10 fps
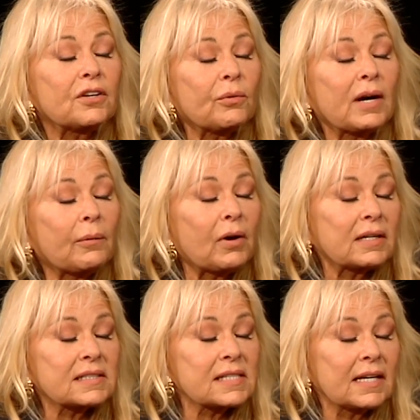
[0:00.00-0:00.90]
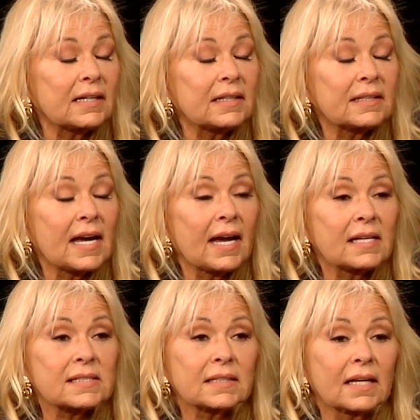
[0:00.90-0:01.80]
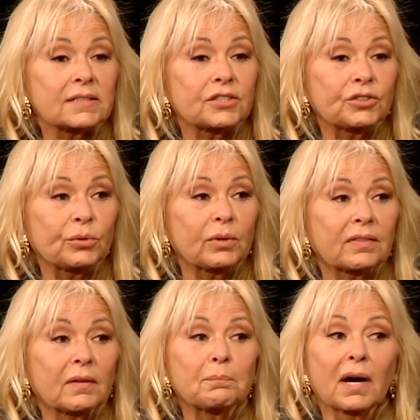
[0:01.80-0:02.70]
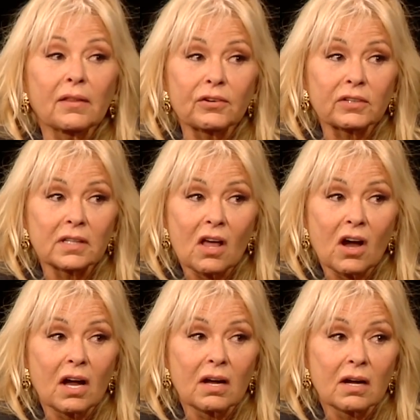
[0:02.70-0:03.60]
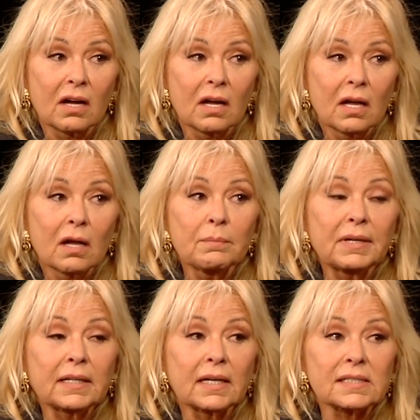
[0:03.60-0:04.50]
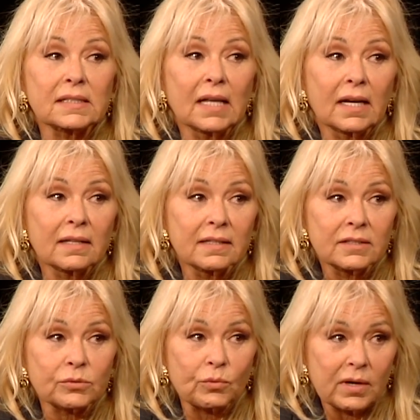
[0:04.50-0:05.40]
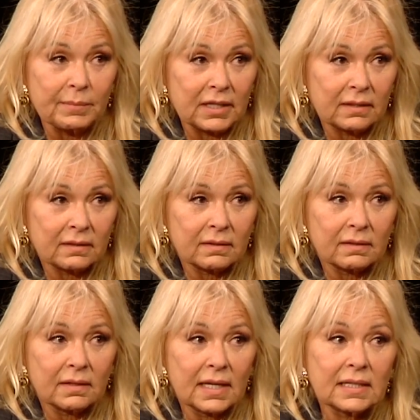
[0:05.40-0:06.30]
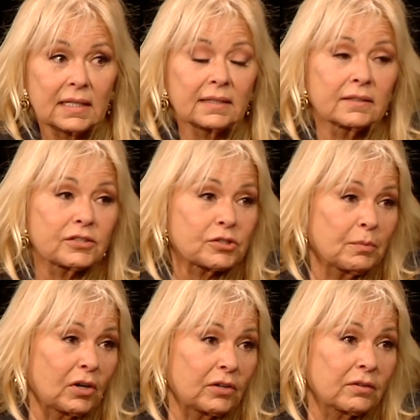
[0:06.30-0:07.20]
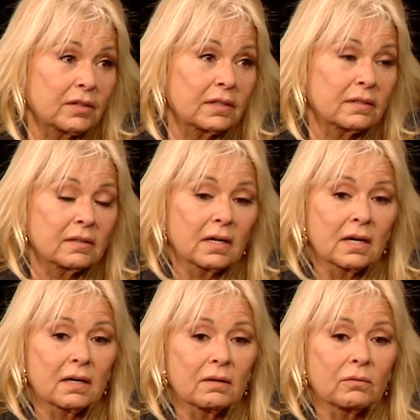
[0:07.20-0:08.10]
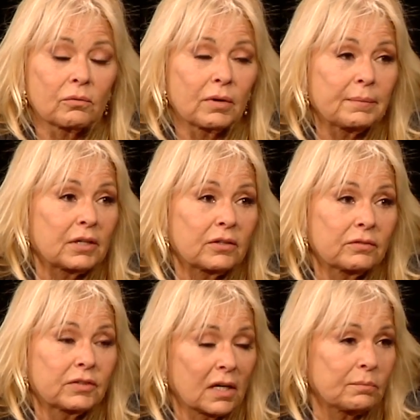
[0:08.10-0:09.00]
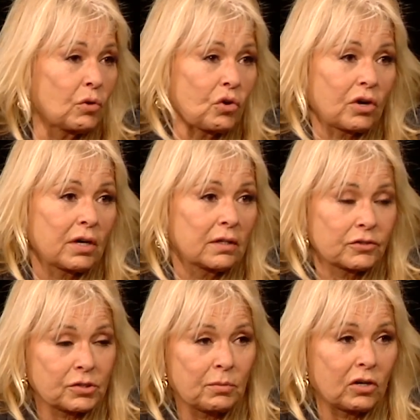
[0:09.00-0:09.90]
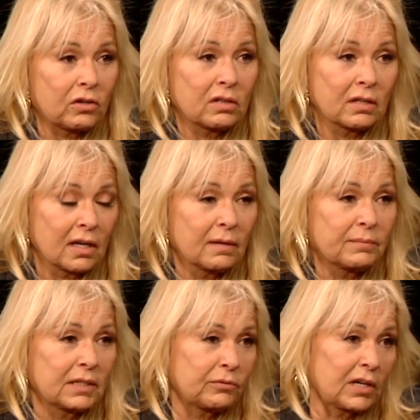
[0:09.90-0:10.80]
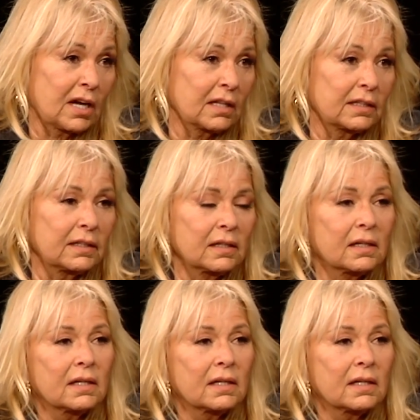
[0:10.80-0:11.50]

you know what I want to say that has a lot to do with the mother-in-law, because a lot of these women they think they're smarter than uh, women who've done more and are smarter than them in reality,